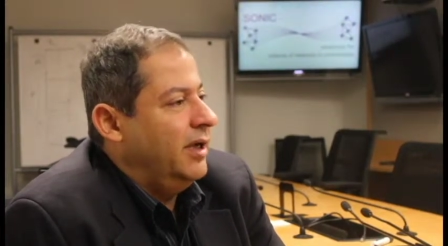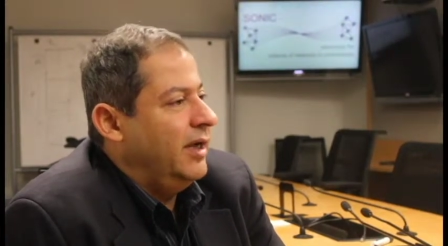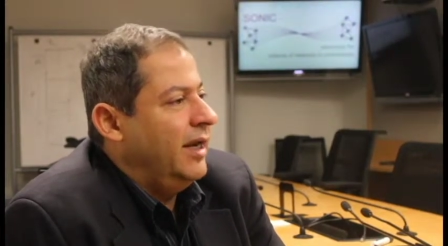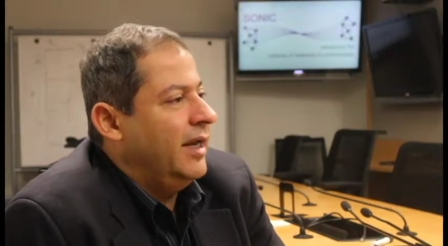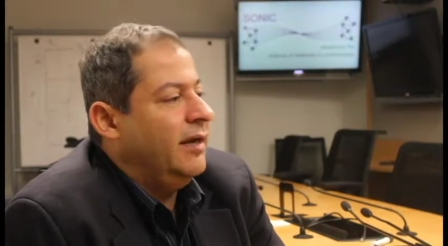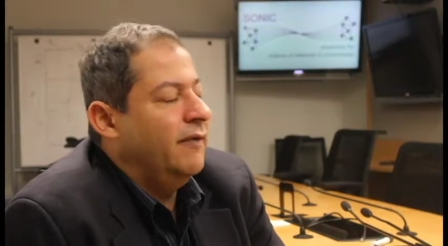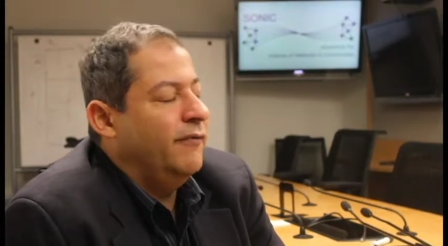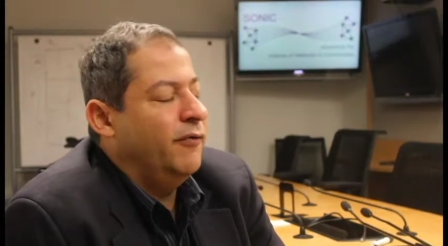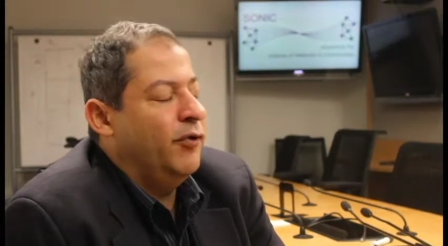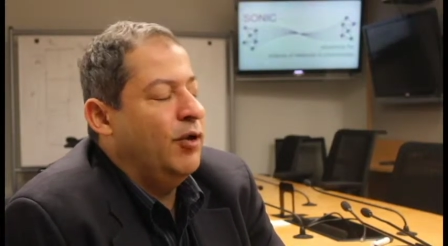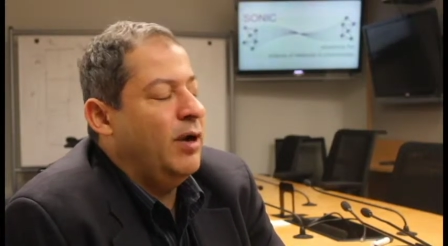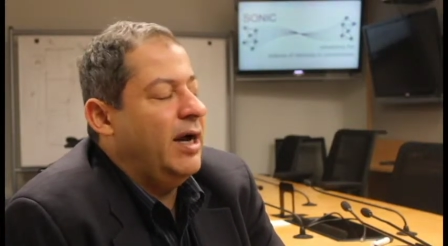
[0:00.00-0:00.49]

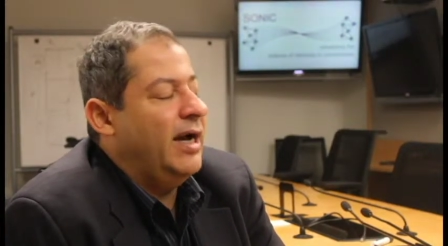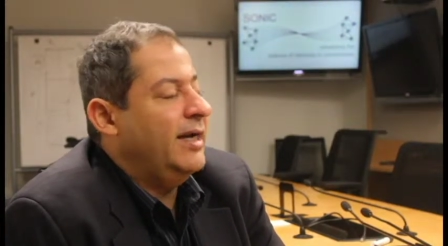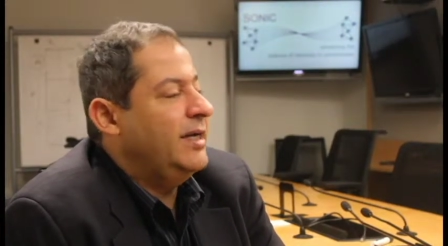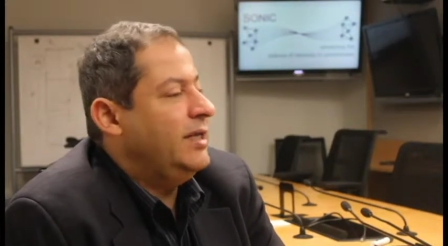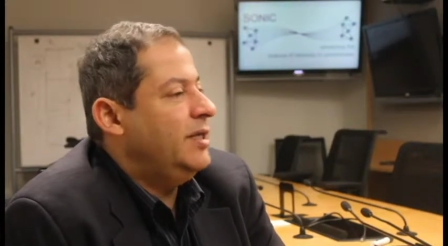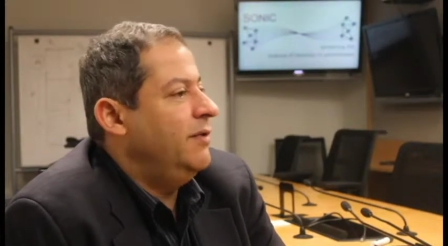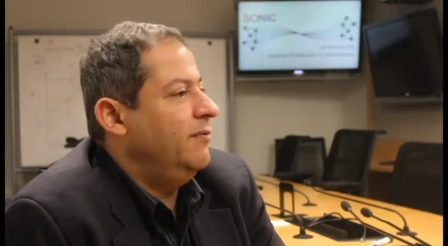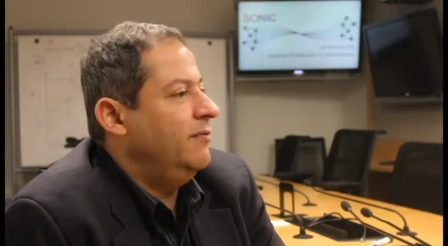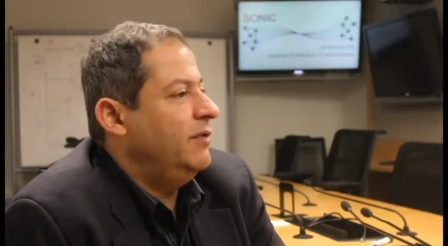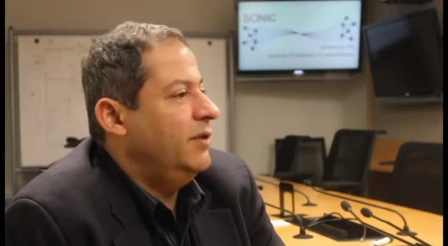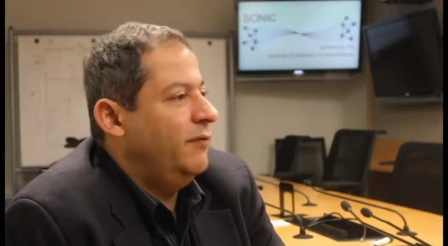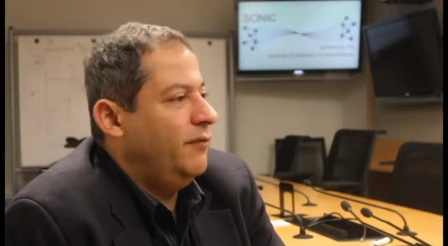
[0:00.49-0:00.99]
in a
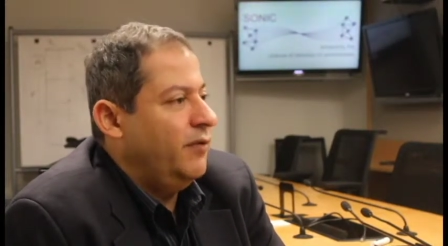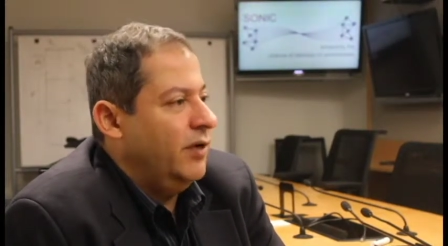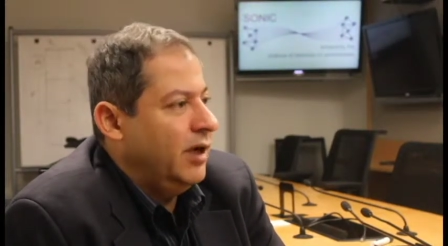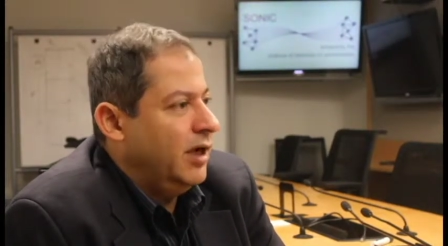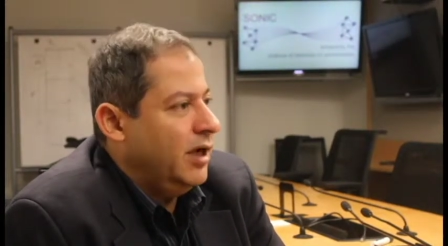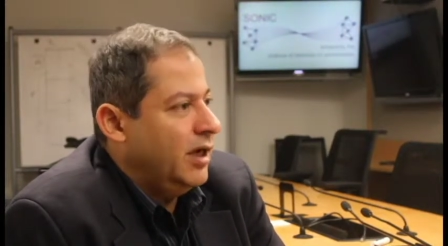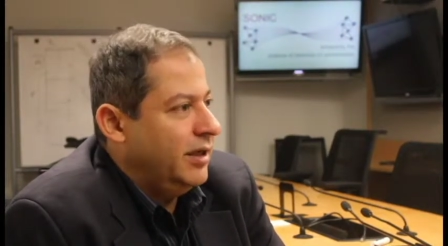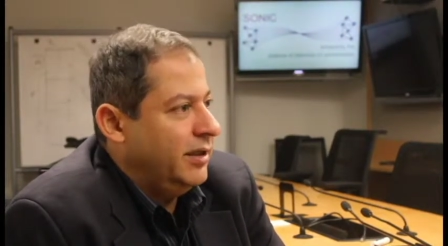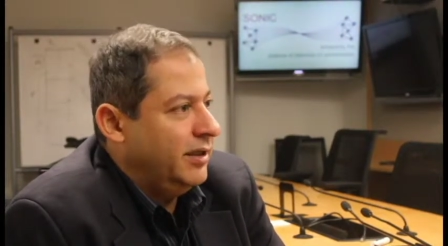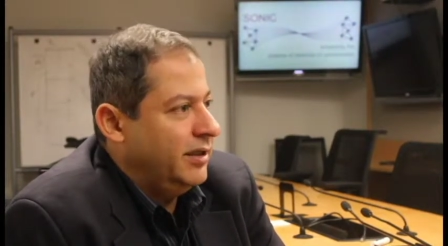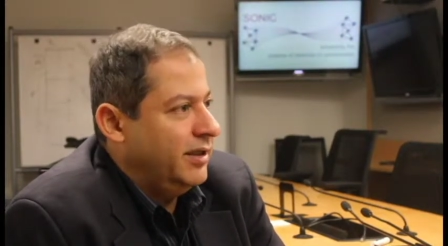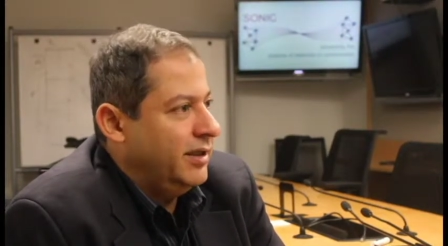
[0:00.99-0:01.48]
variety of different
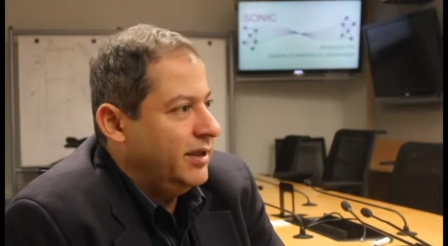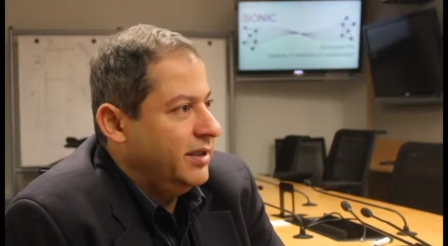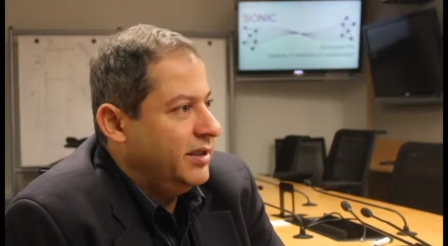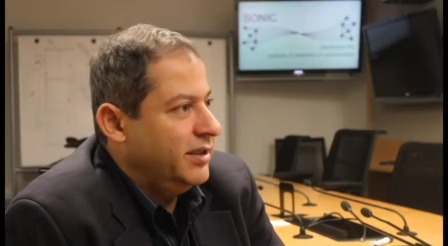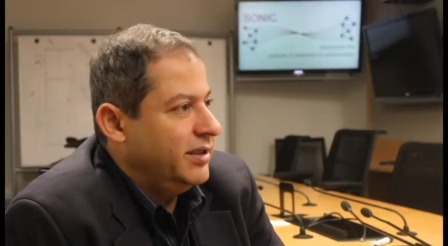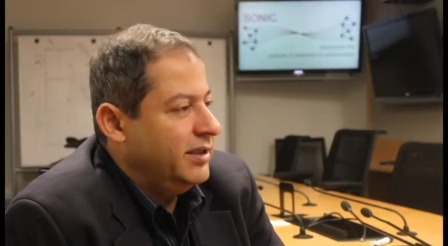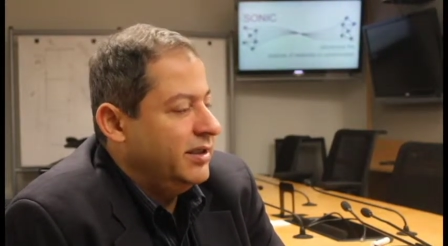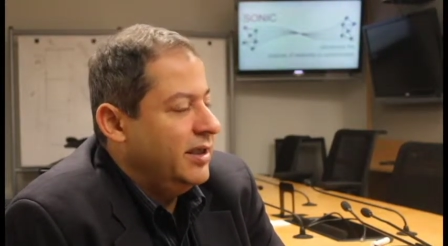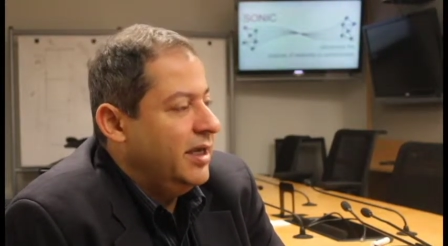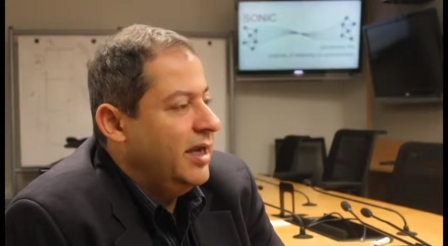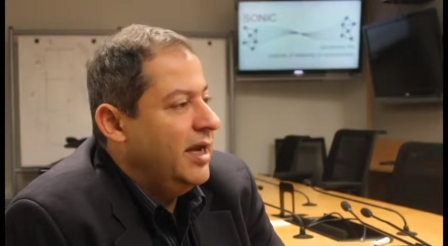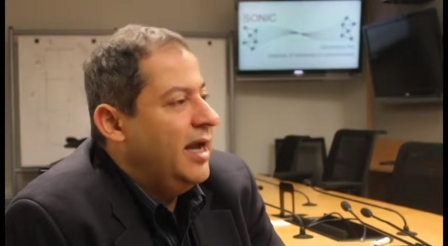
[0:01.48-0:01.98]

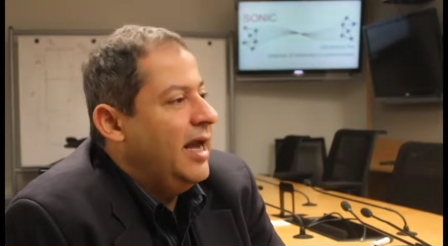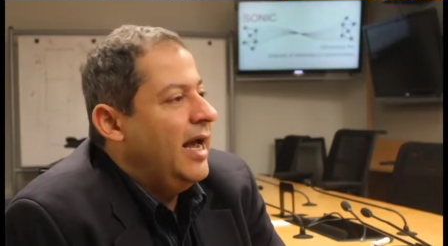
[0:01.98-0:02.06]
contexts